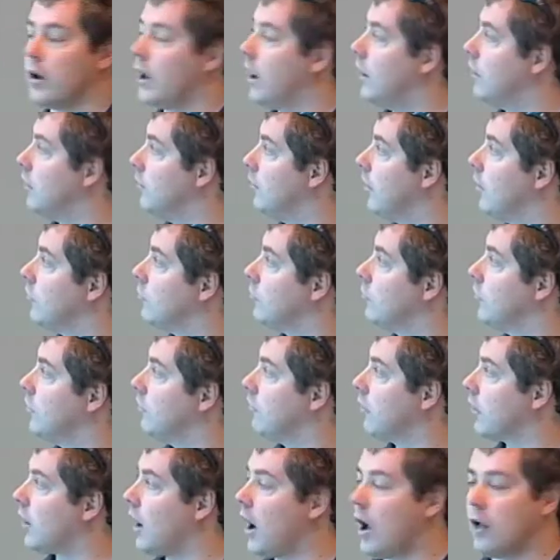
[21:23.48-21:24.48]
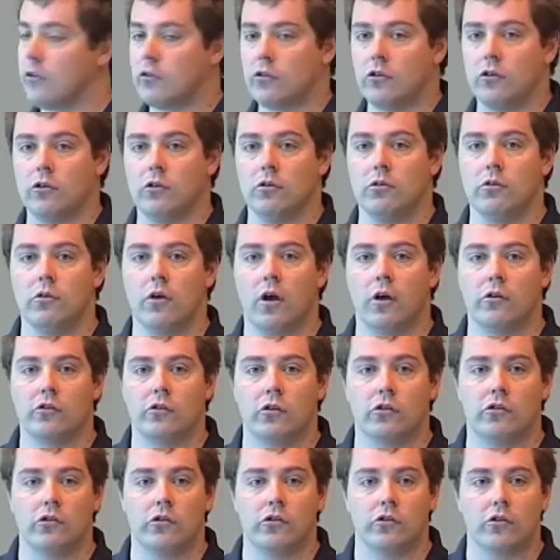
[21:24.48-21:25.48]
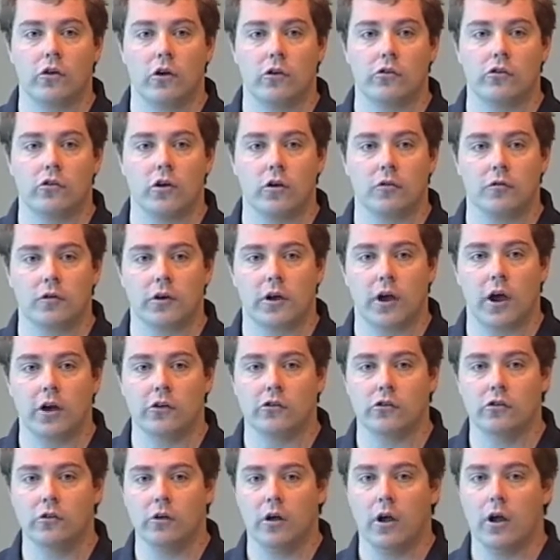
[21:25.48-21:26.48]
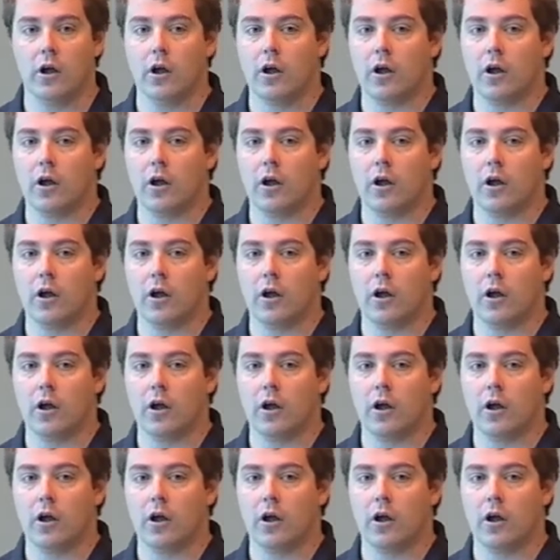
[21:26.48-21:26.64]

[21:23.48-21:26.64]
Andy mentioned in regards to as the Cisco certification.